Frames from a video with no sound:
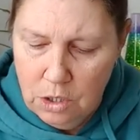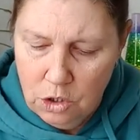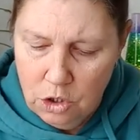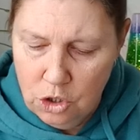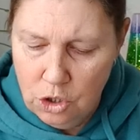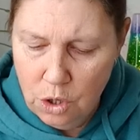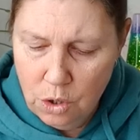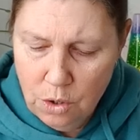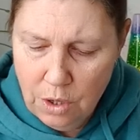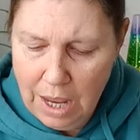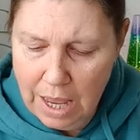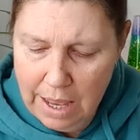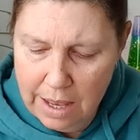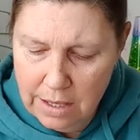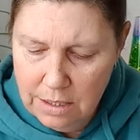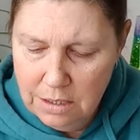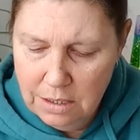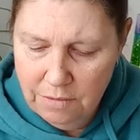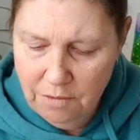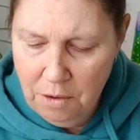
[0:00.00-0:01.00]
two
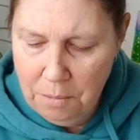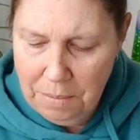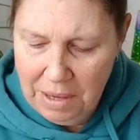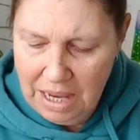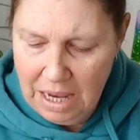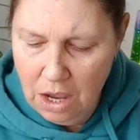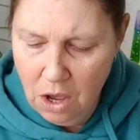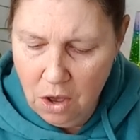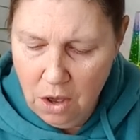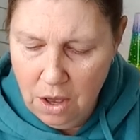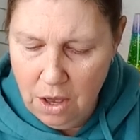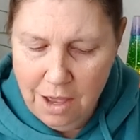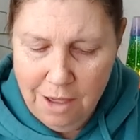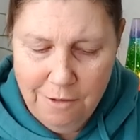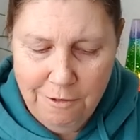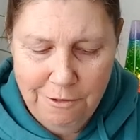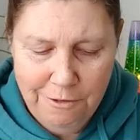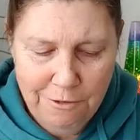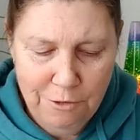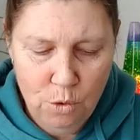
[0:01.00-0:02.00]
cards for
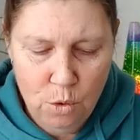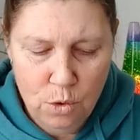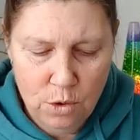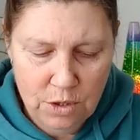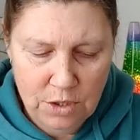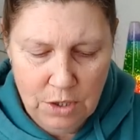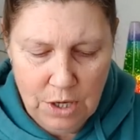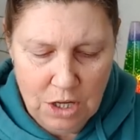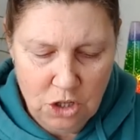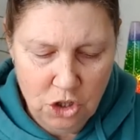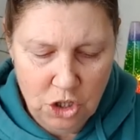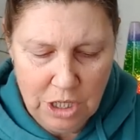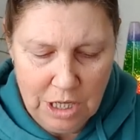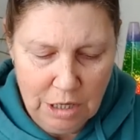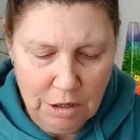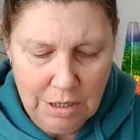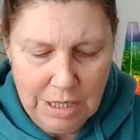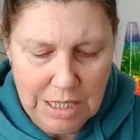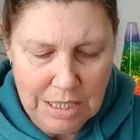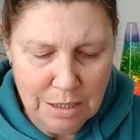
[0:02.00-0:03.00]
Beehive for
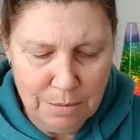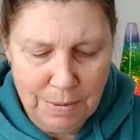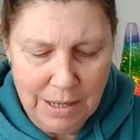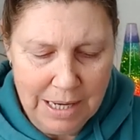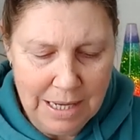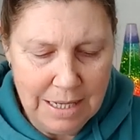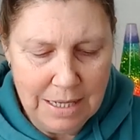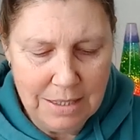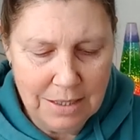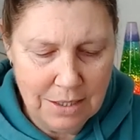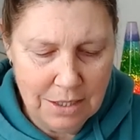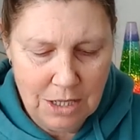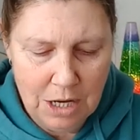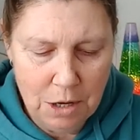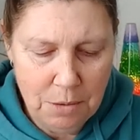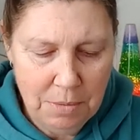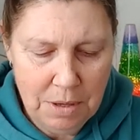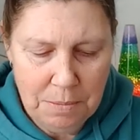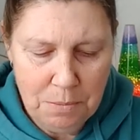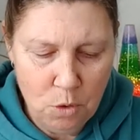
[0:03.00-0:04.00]
Sagittarius. Please
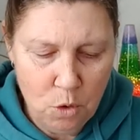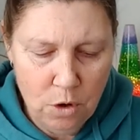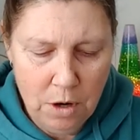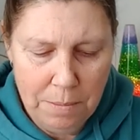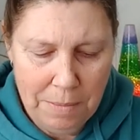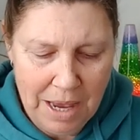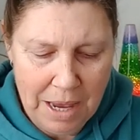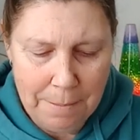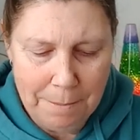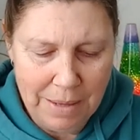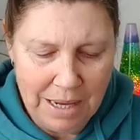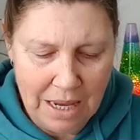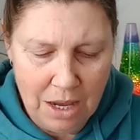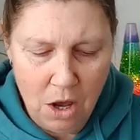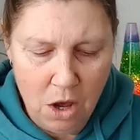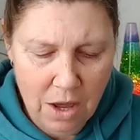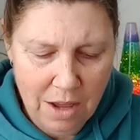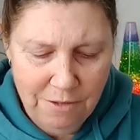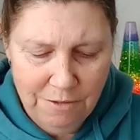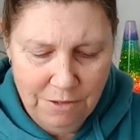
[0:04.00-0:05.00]
tell me more about
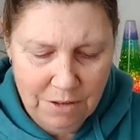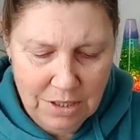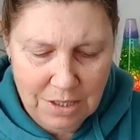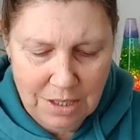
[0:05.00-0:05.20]
Beehive for